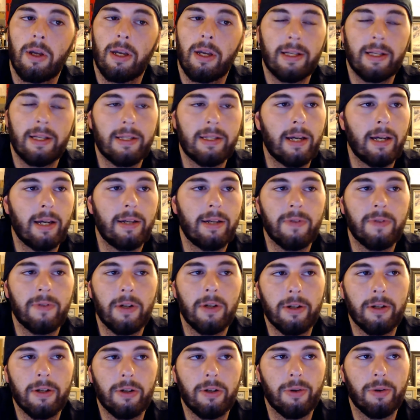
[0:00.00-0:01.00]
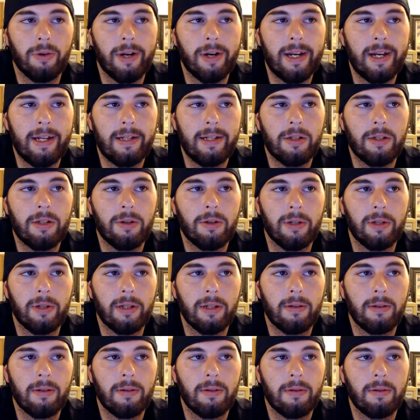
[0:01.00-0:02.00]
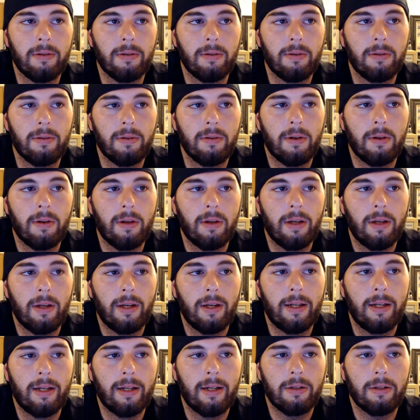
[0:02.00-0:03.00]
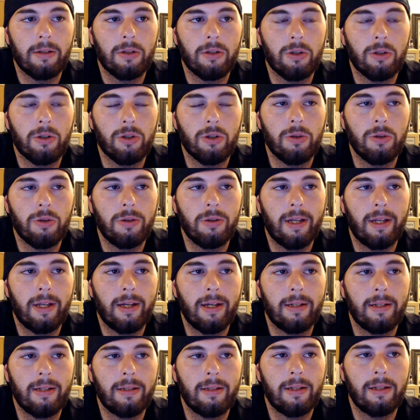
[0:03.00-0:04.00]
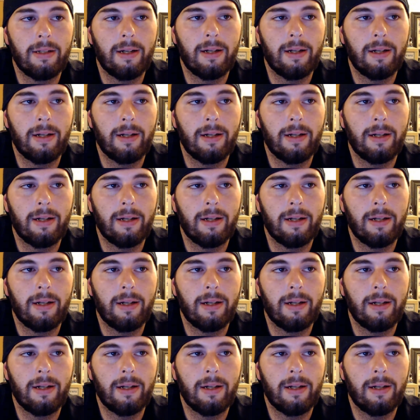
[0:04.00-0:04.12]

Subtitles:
It's kind of got a grain to it. And I'll show you that in the